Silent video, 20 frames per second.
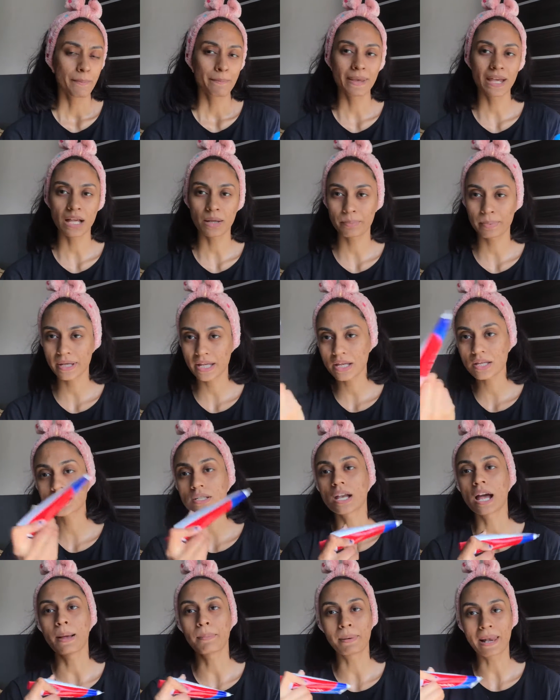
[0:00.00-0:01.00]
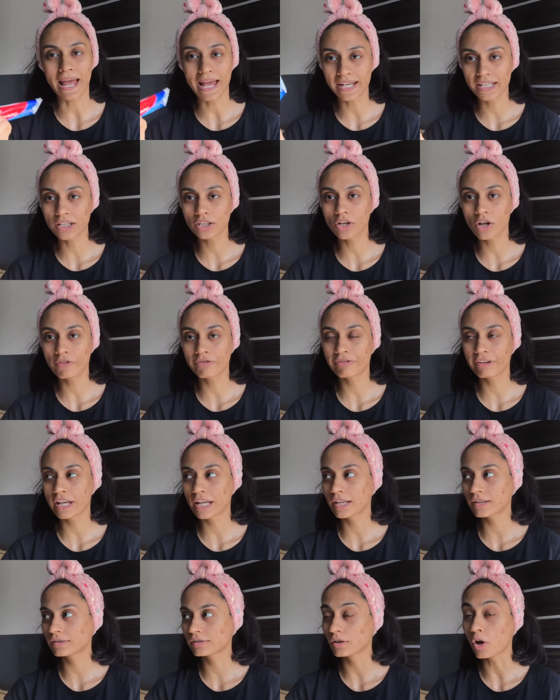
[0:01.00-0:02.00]
make a paste, apply it in your
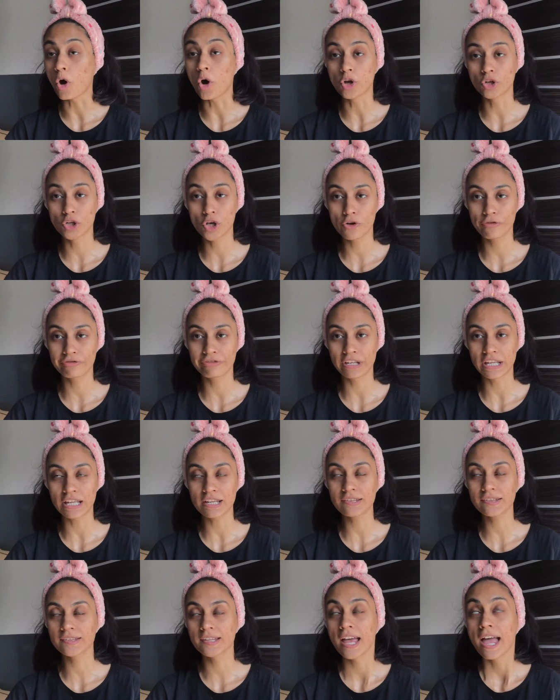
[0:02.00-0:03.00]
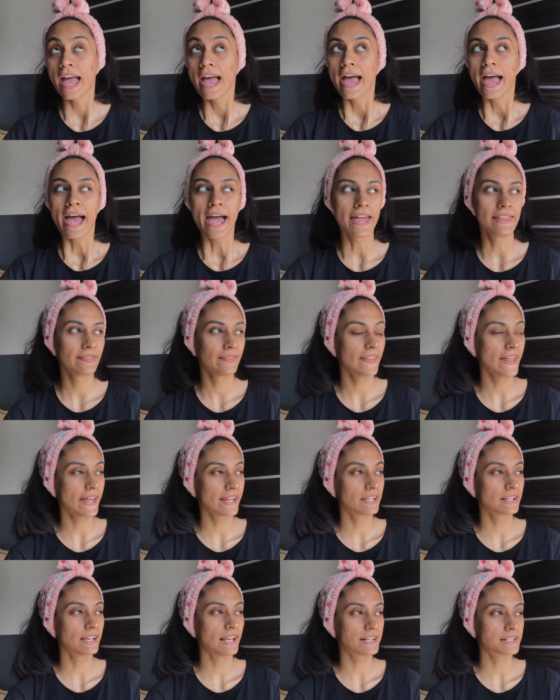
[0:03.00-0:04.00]
face, on your face, and
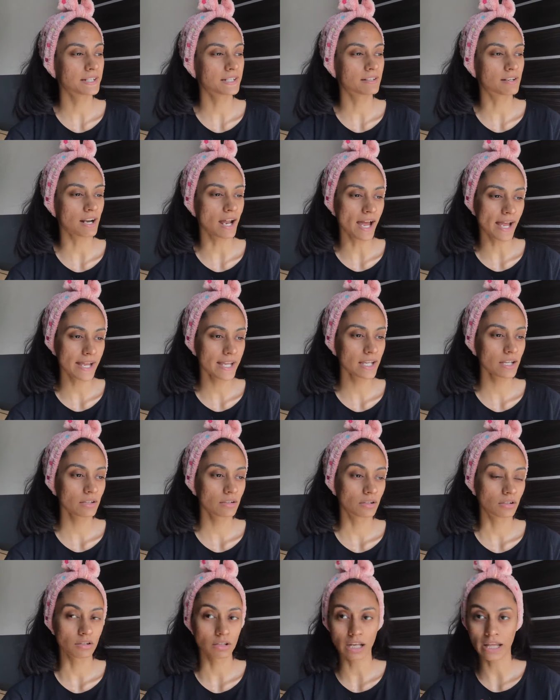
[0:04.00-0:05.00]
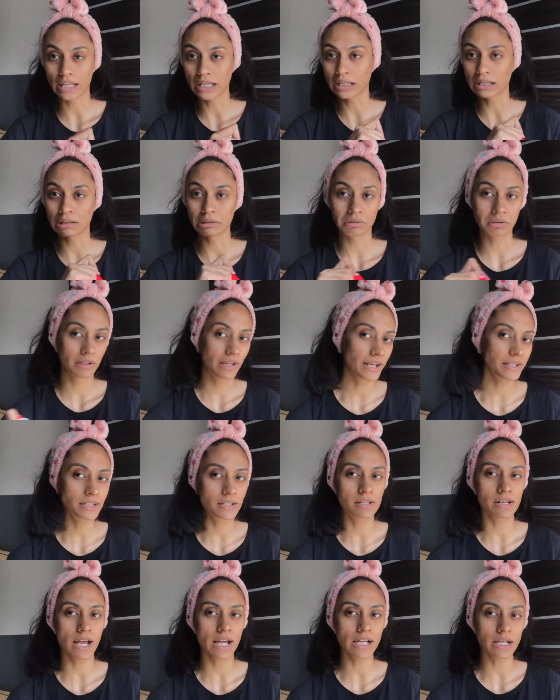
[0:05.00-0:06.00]
then let it dry, like let
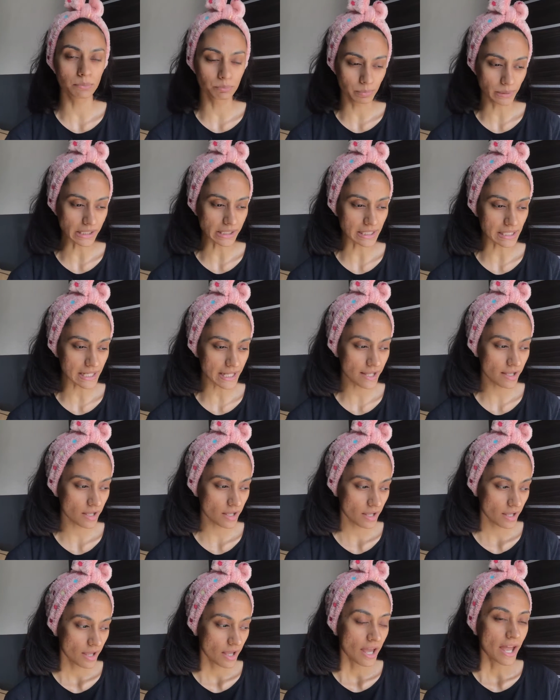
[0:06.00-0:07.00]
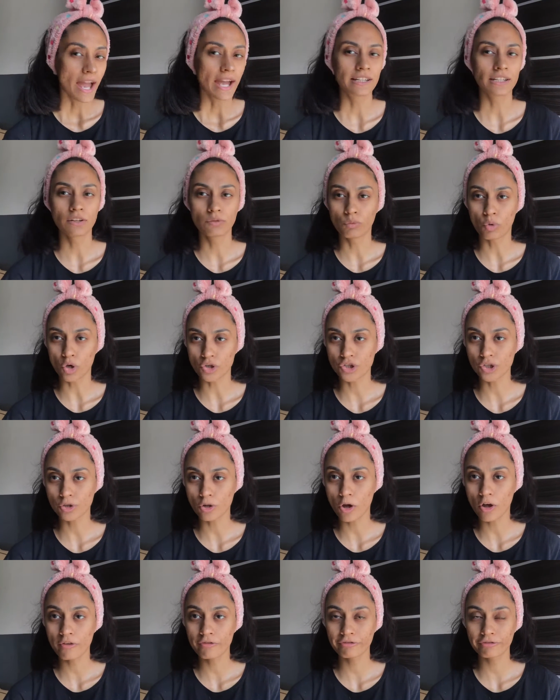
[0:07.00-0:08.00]
it dry completely, and then wash
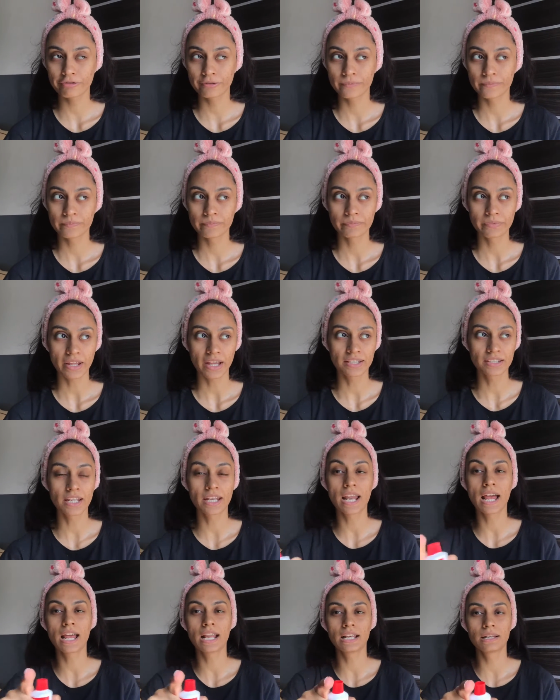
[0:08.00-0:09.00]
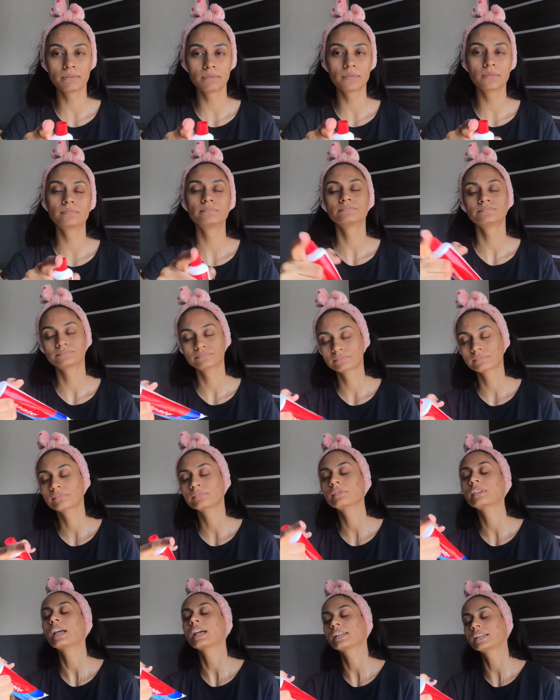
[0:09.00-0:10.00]
it off, and then
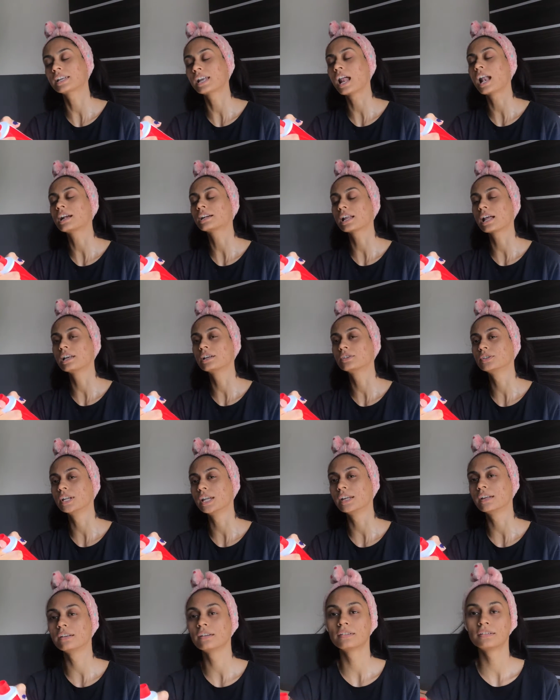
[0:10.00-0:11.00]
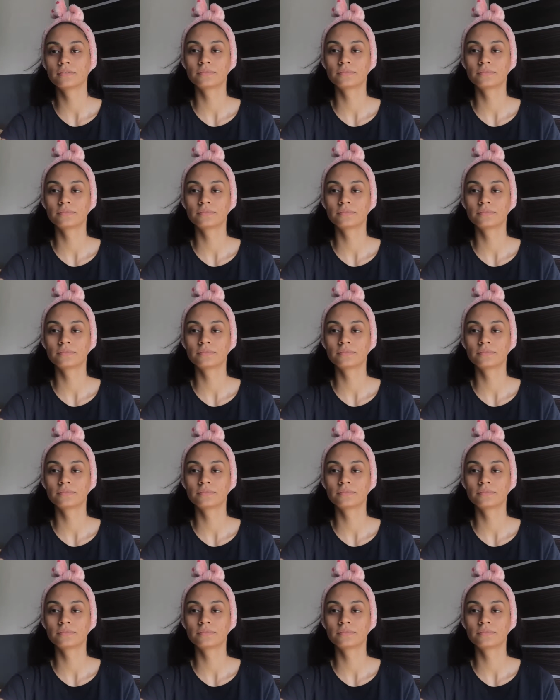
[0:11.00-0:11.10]
I'll tell you then.